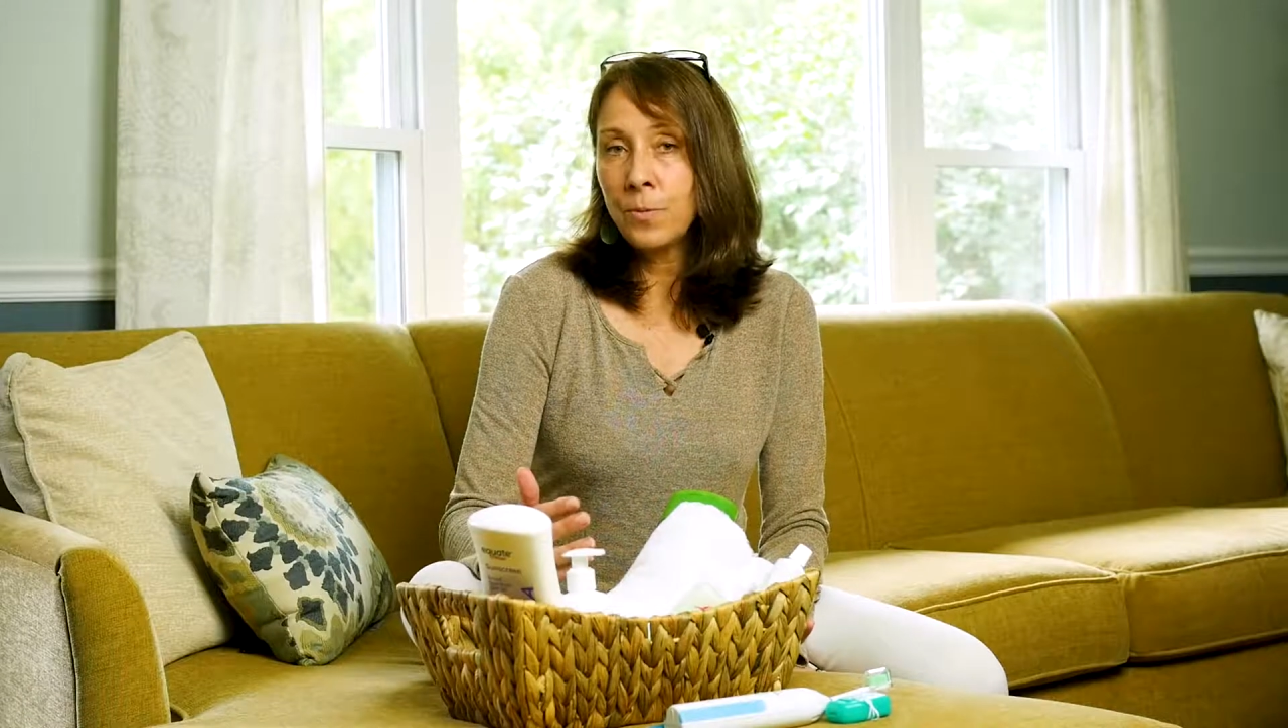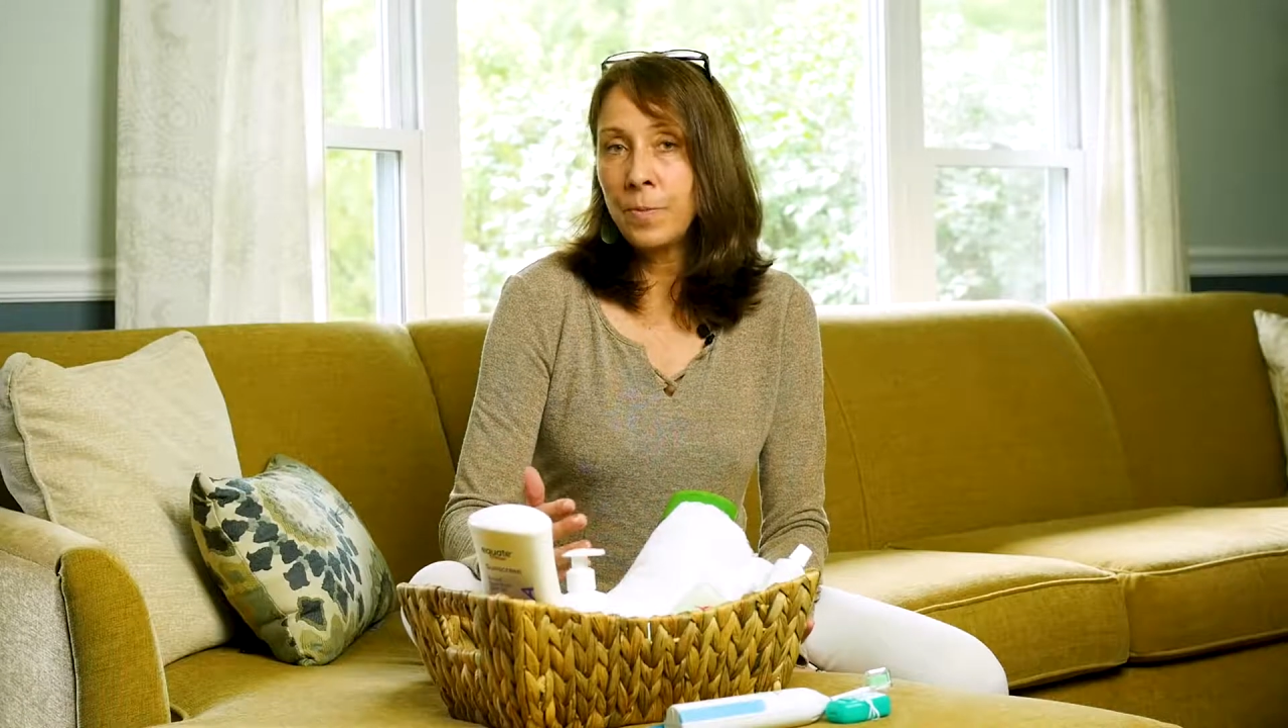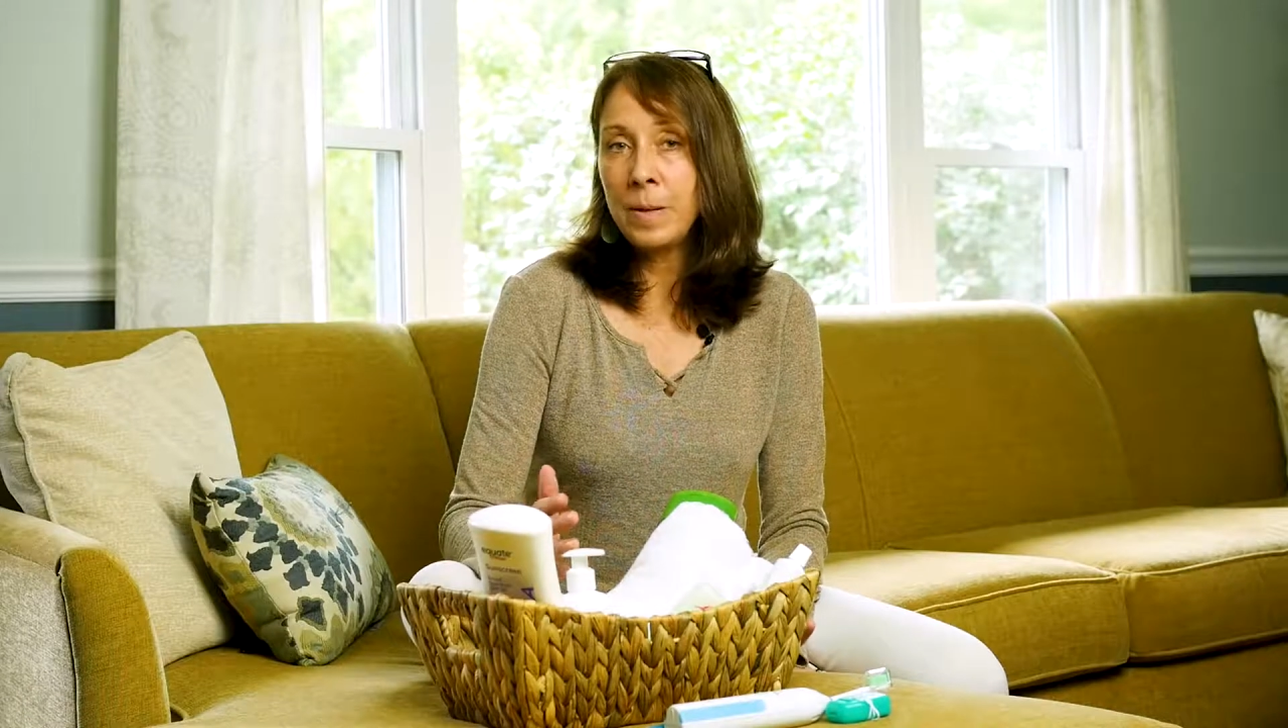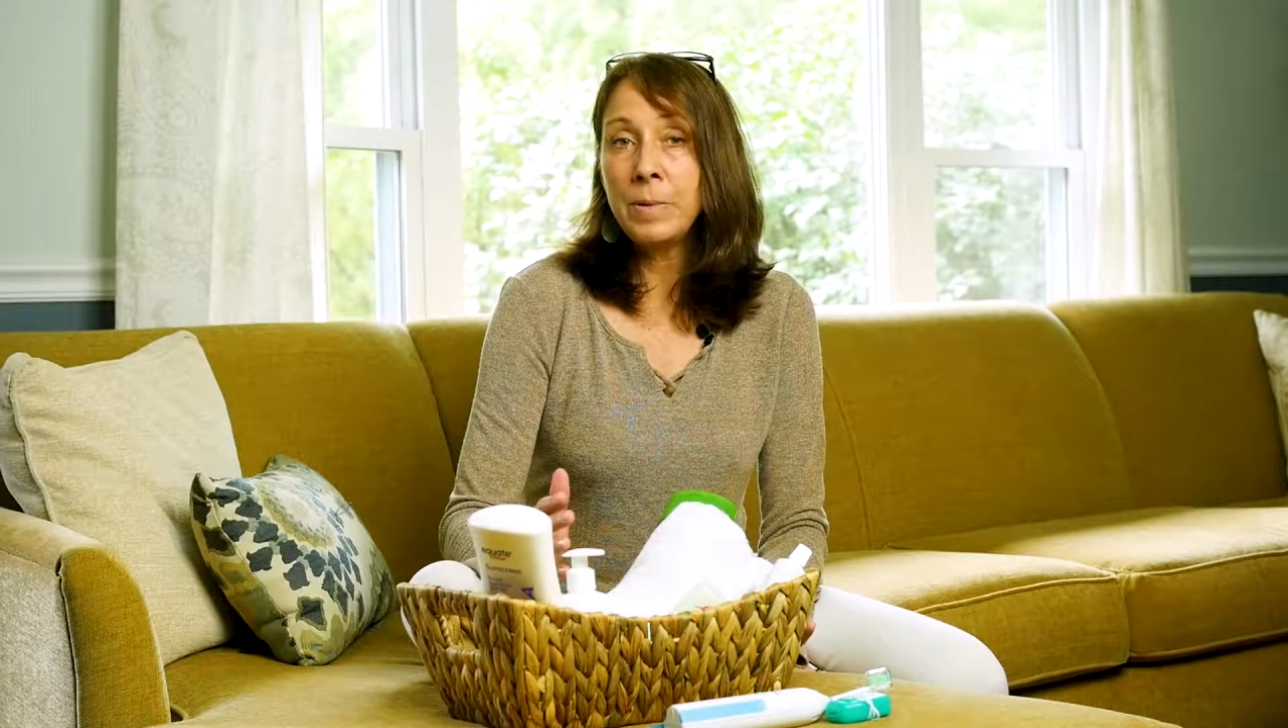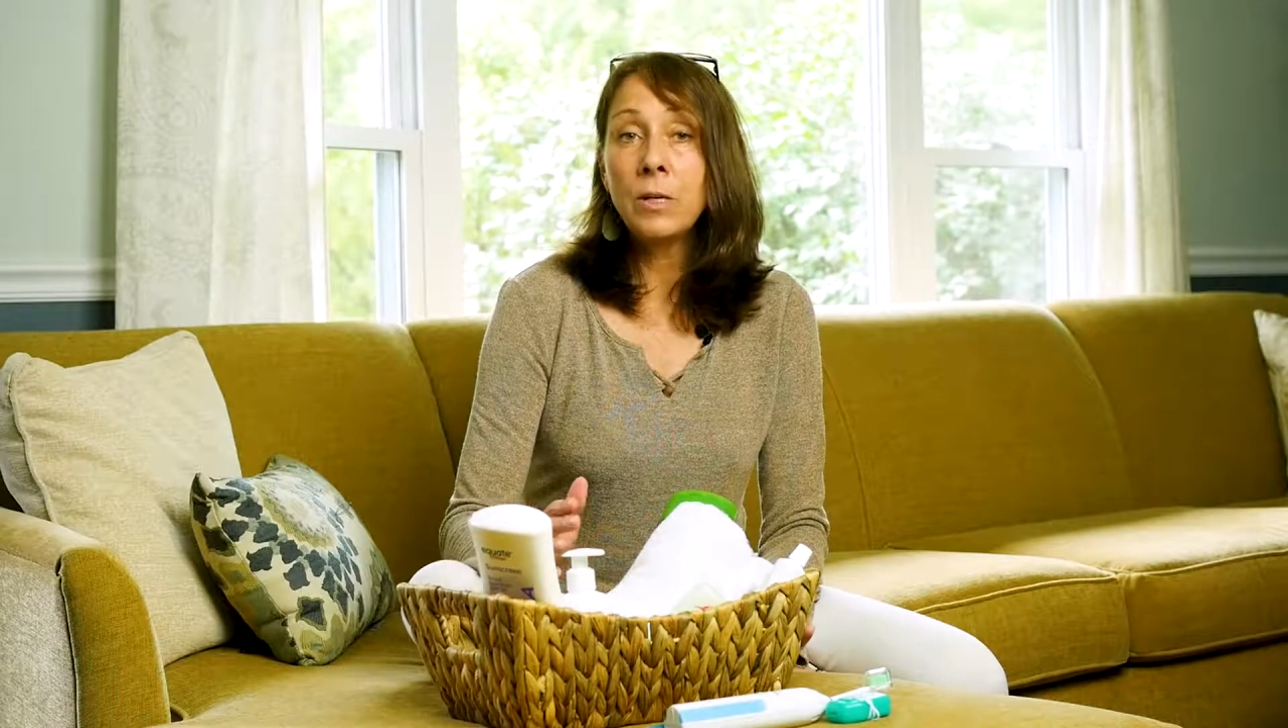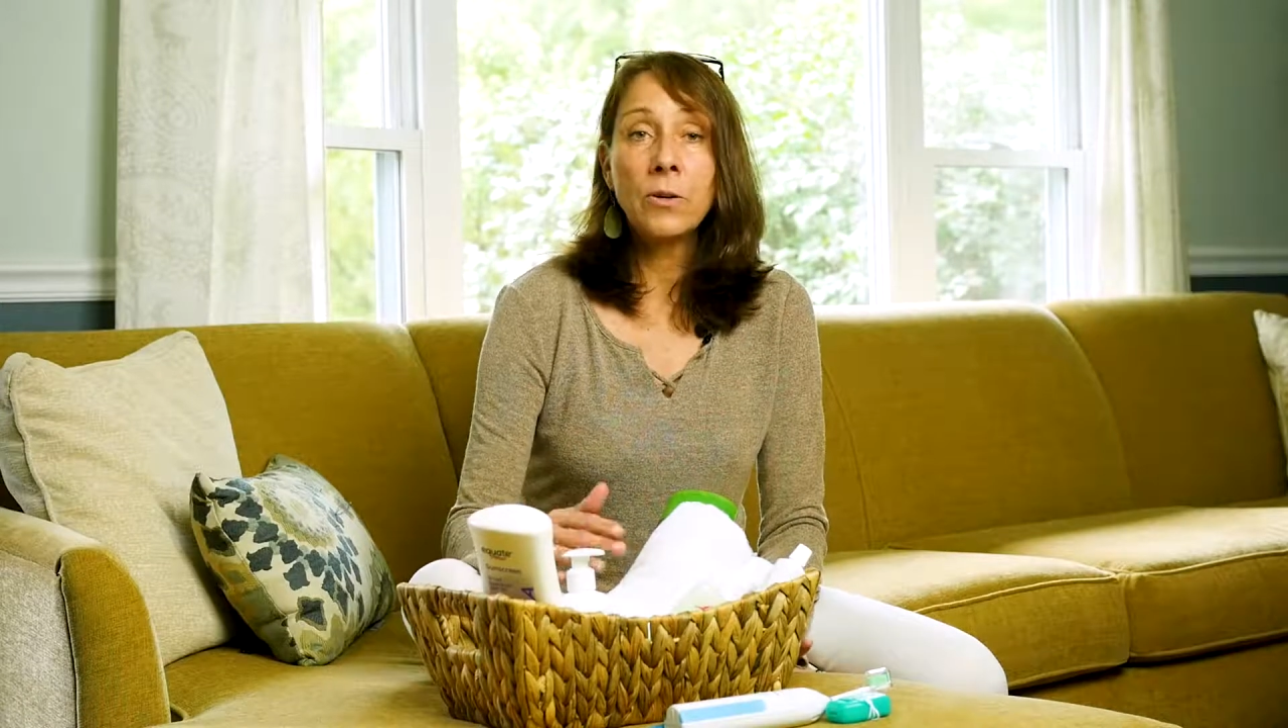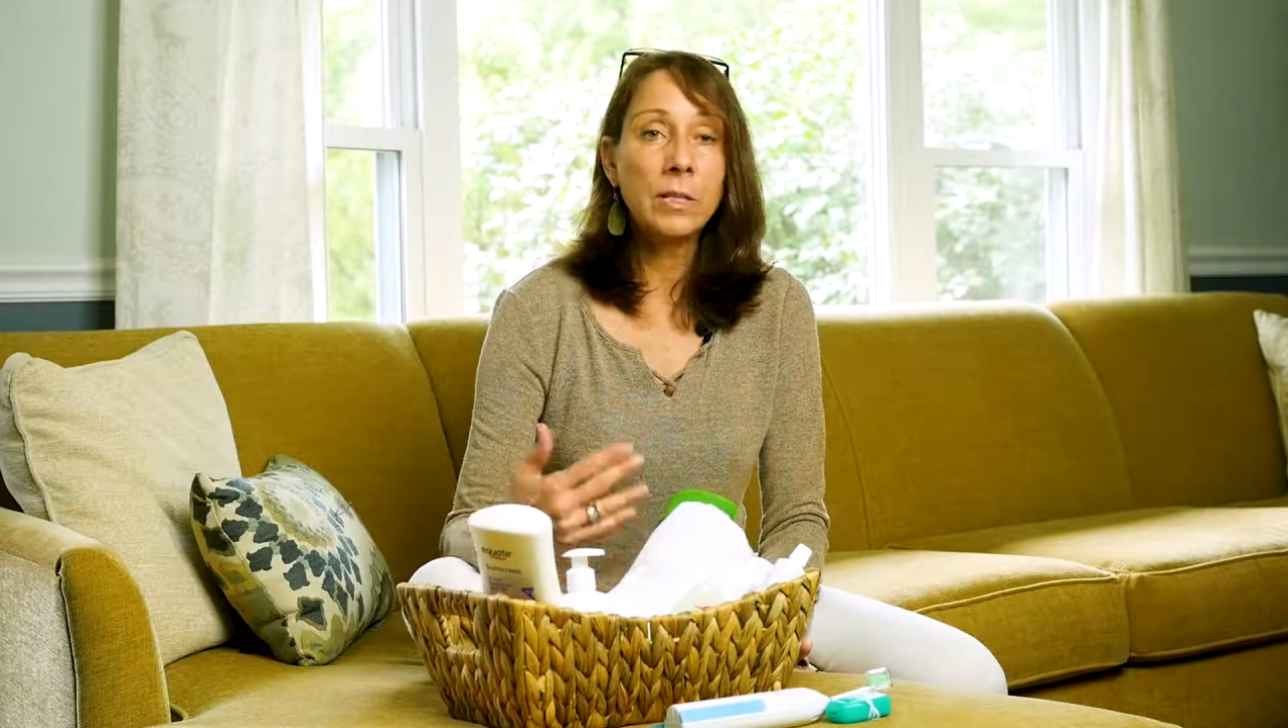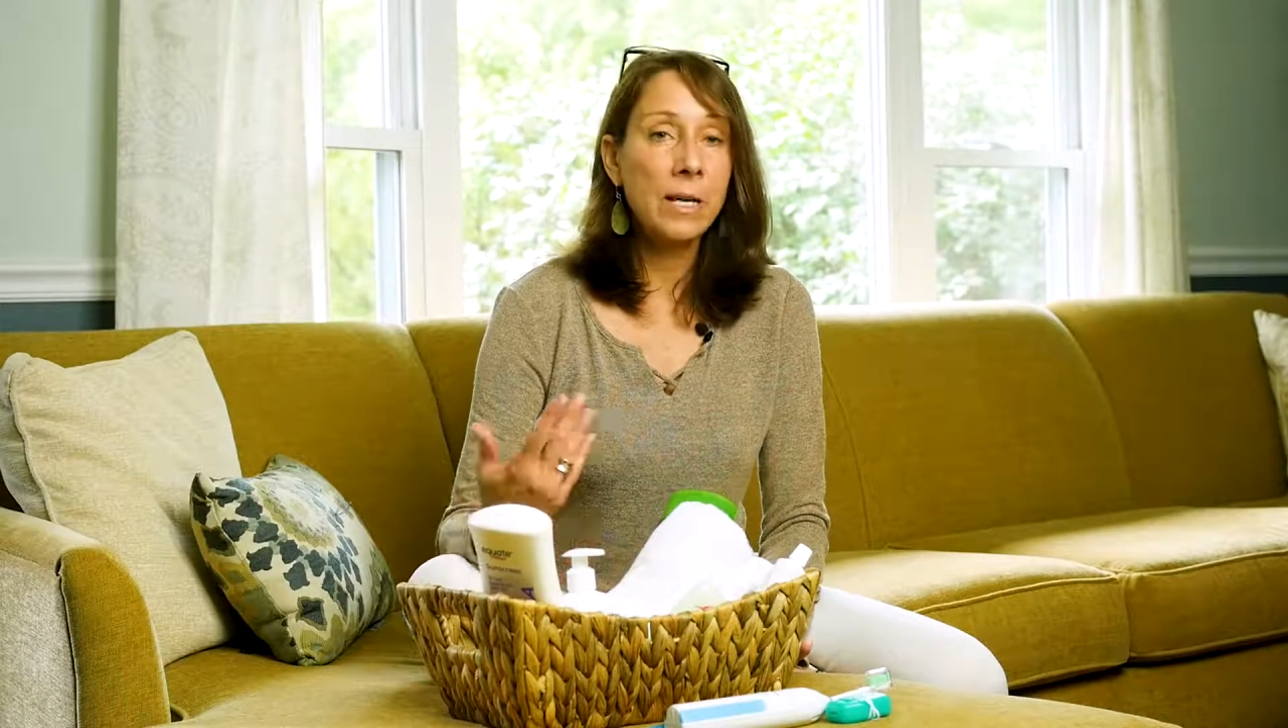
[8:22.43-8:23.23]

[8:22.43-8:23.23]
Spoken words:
maybe going